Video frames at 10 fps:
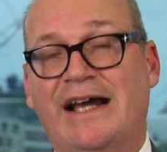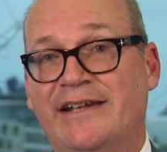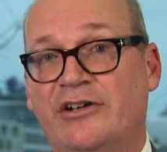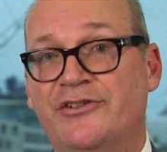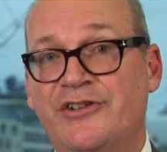
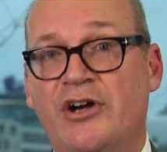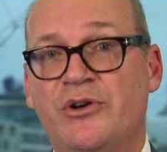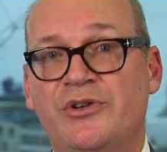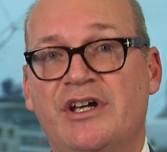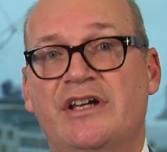And they'll
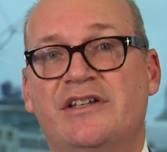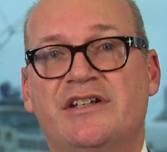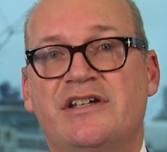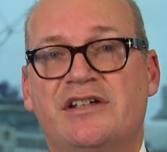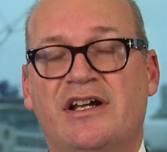know
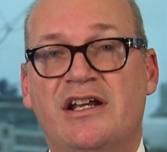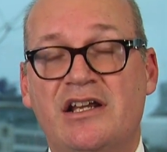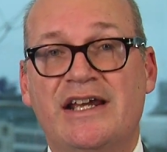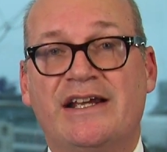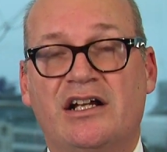that there's a
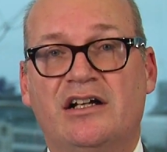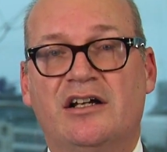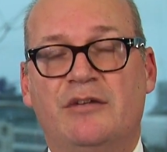link